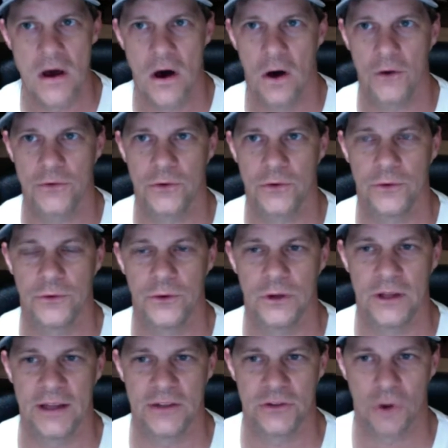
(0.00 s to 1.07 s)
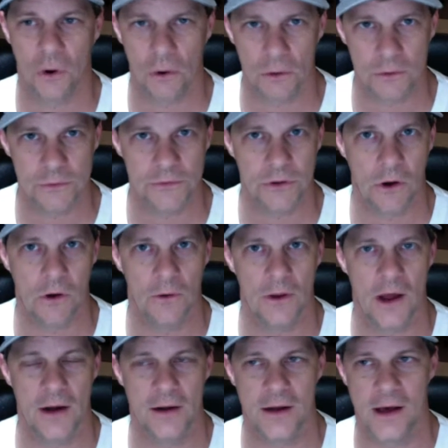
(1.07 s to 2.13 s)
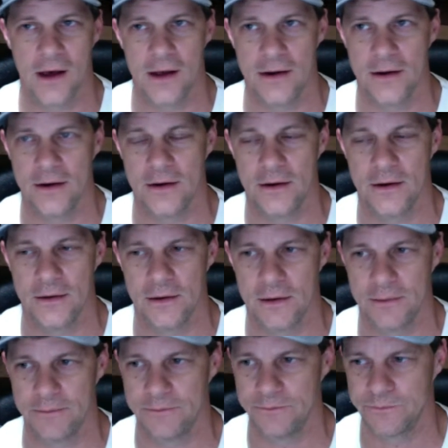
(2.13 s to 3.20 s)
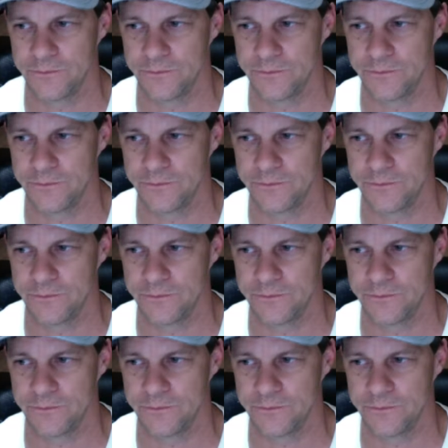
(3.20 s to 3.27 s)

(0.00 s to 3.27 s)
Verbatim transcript: Also, if you're in Lake Charles, call 99. Uh, um,